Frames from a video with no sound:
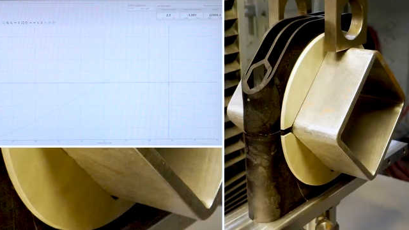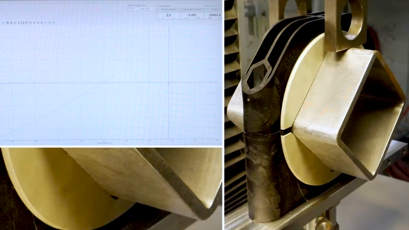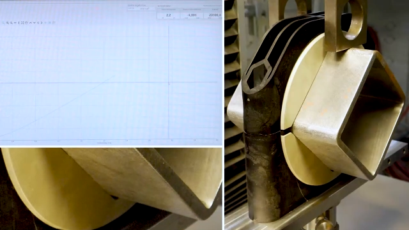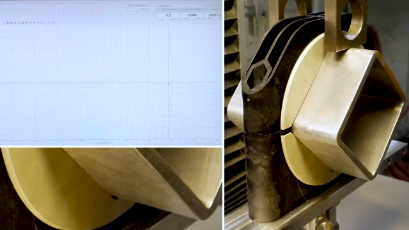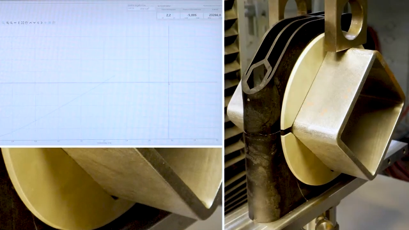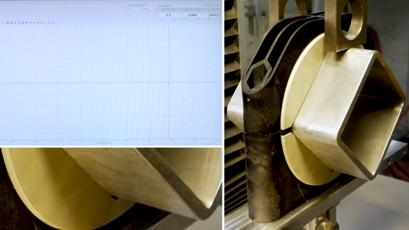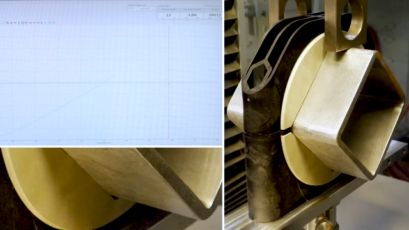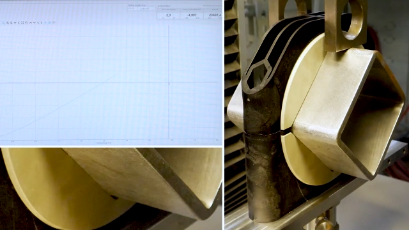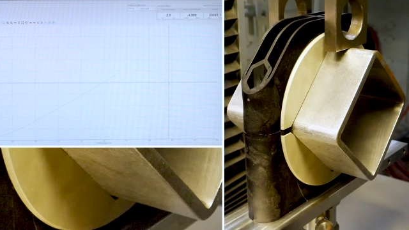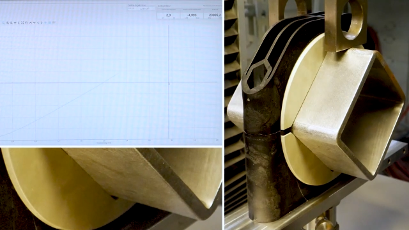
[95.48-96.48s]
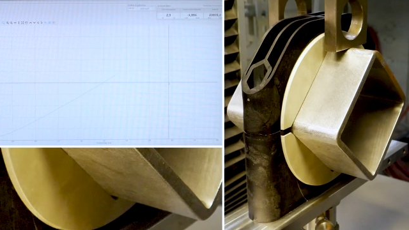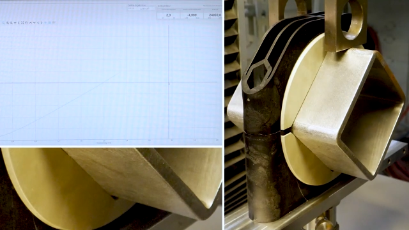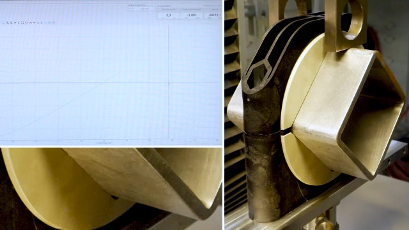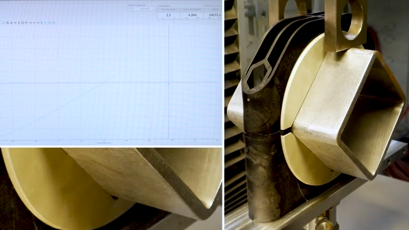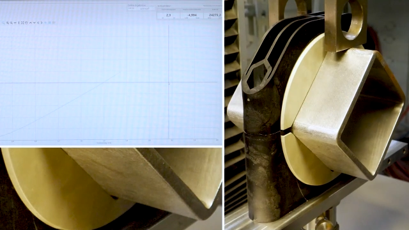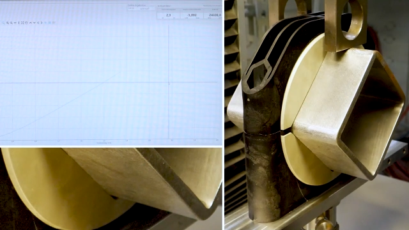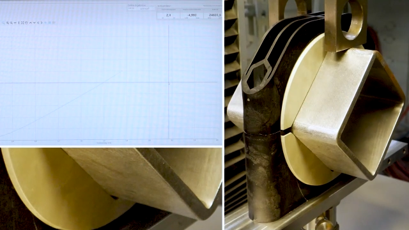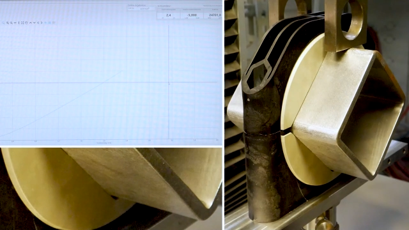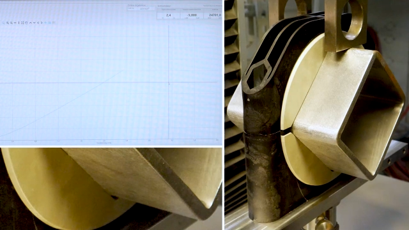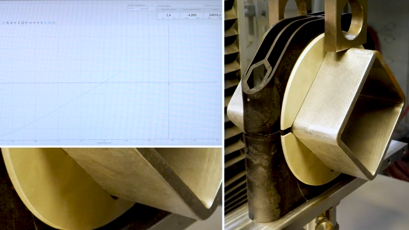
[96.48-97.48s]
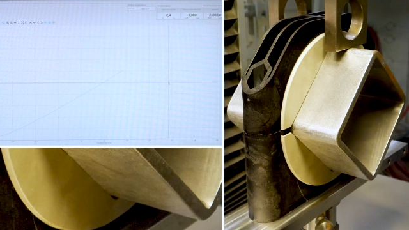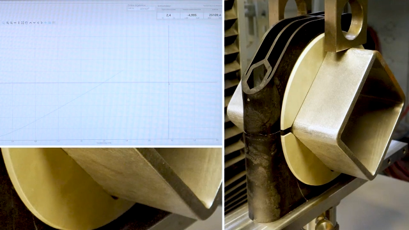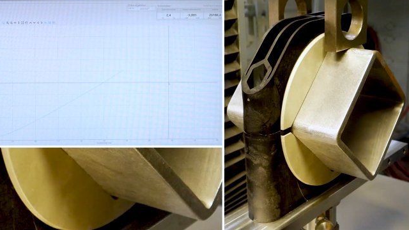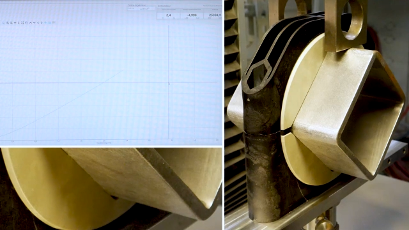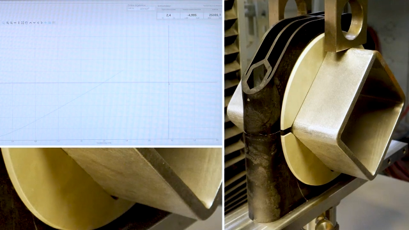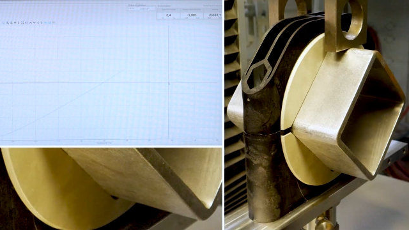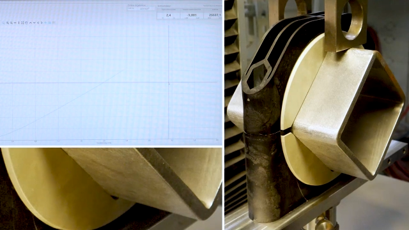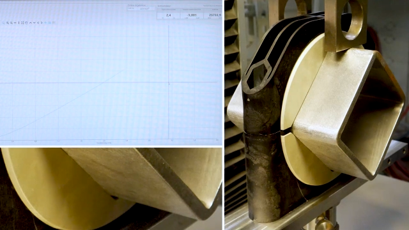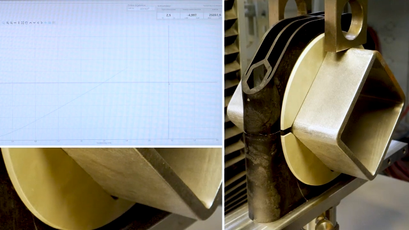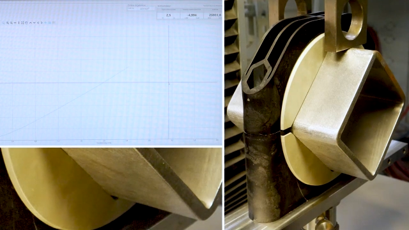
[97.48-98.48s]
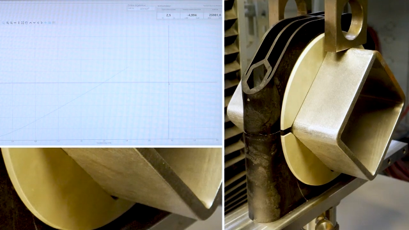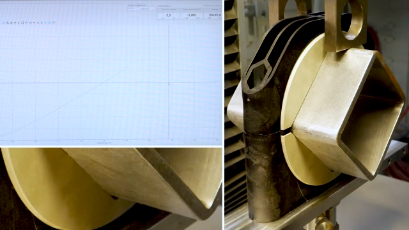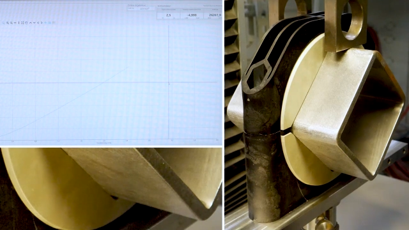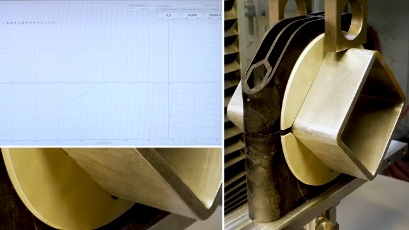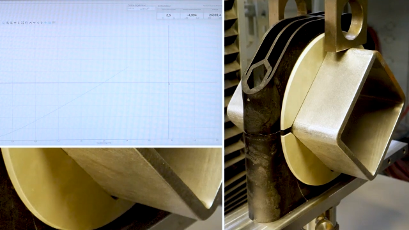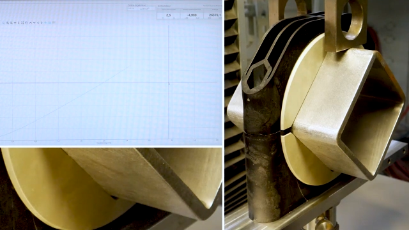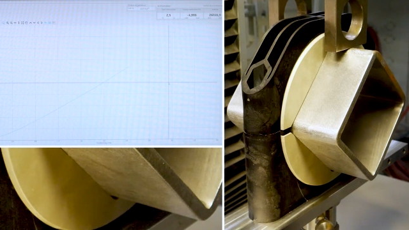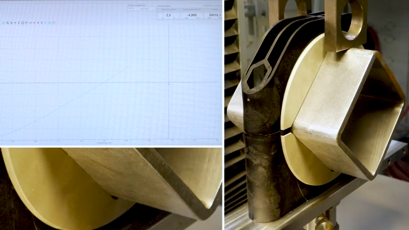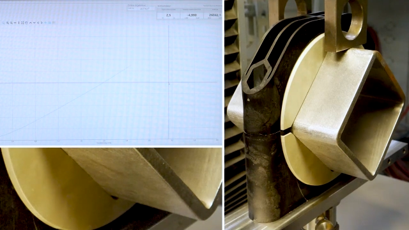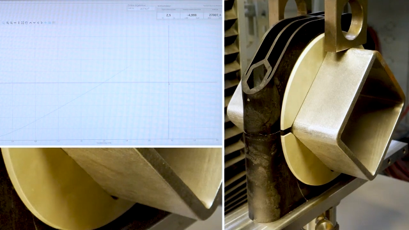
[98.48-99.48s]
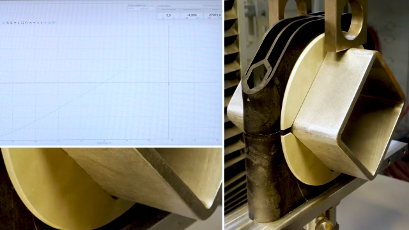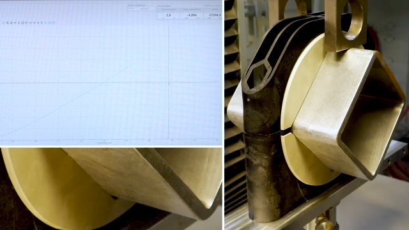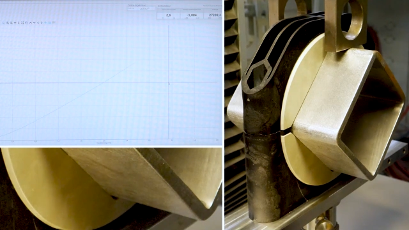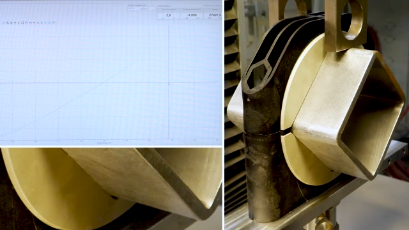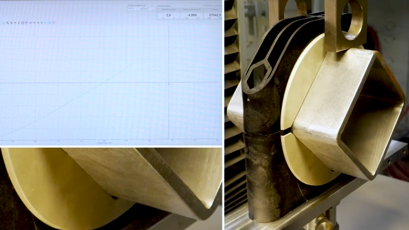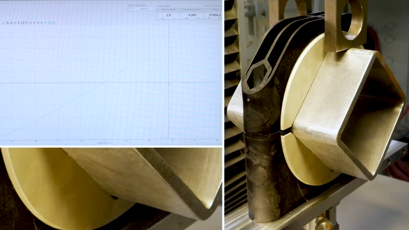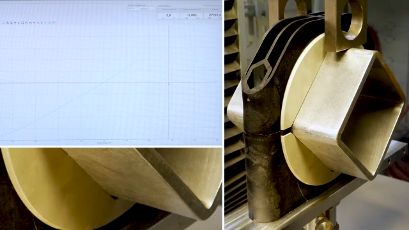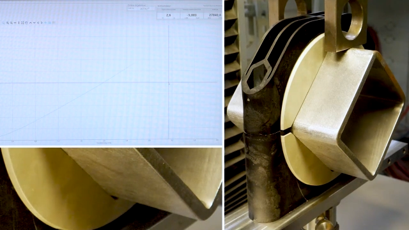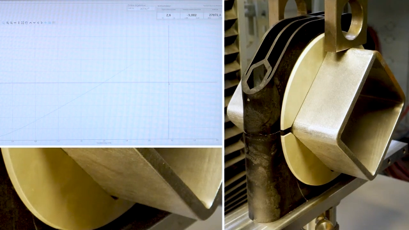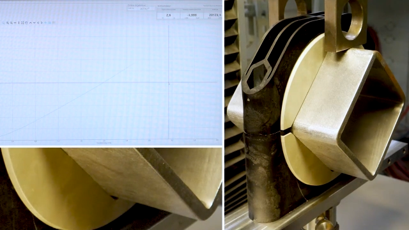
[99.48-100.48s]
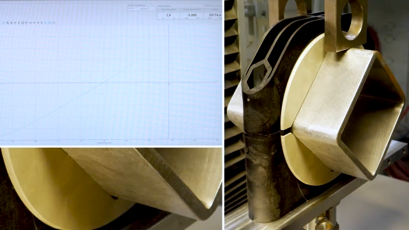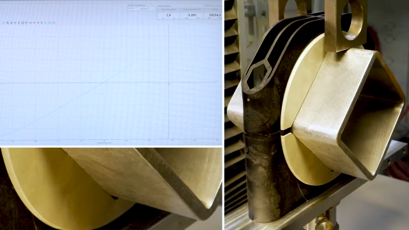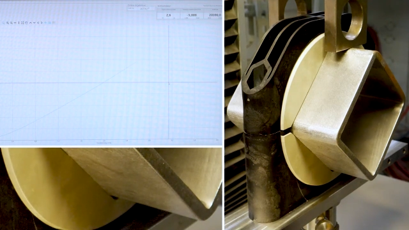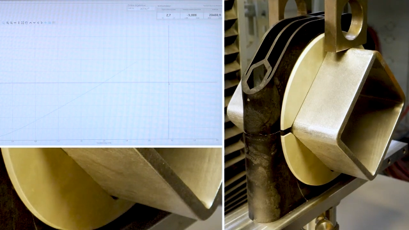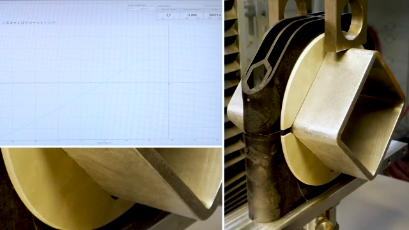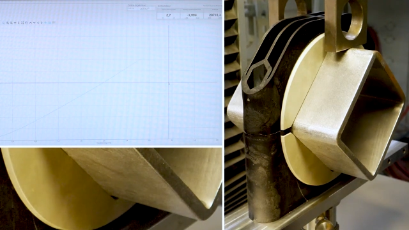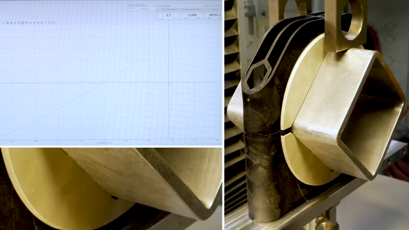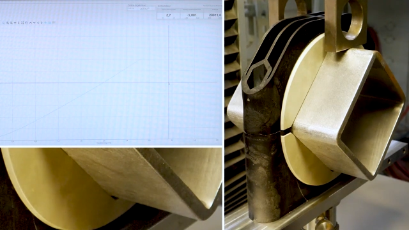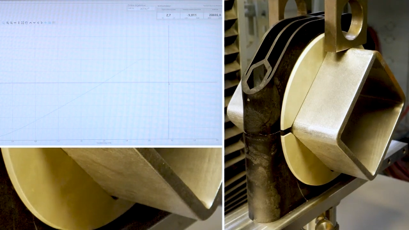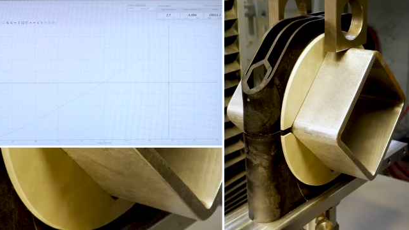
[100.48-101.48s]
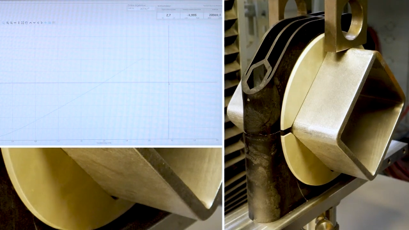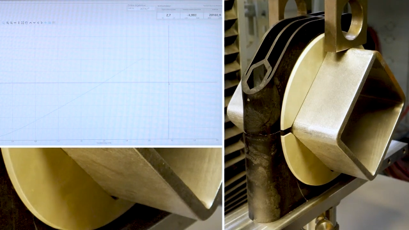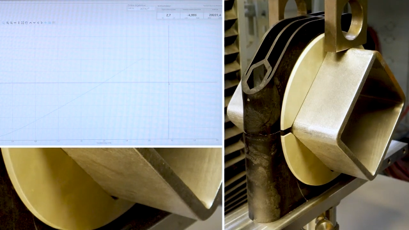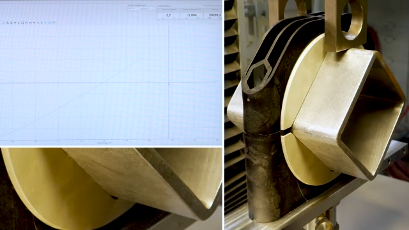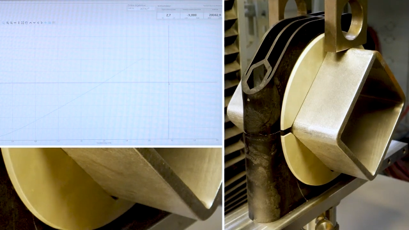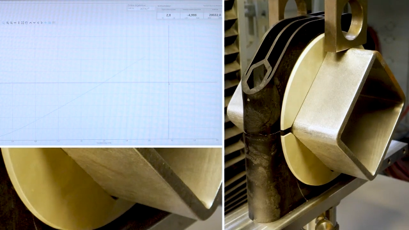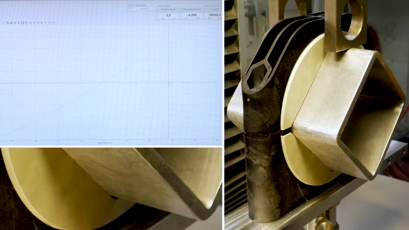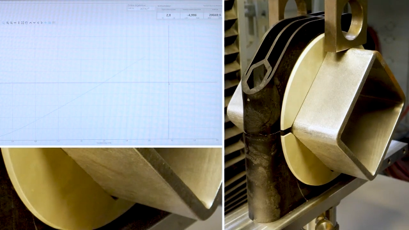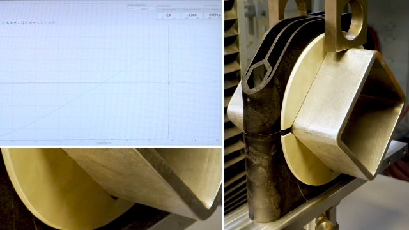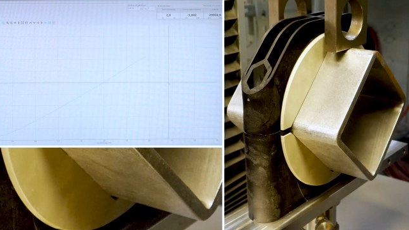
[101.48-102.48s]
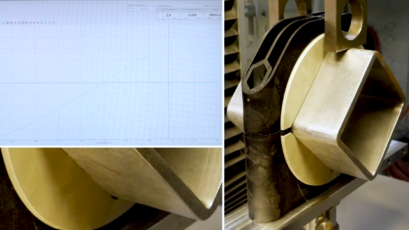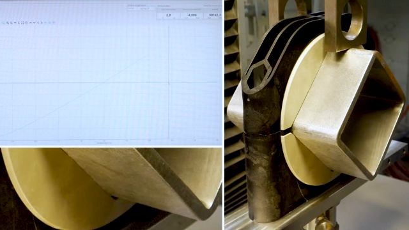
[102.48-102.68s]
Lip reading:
Nobody's mouth can be seen.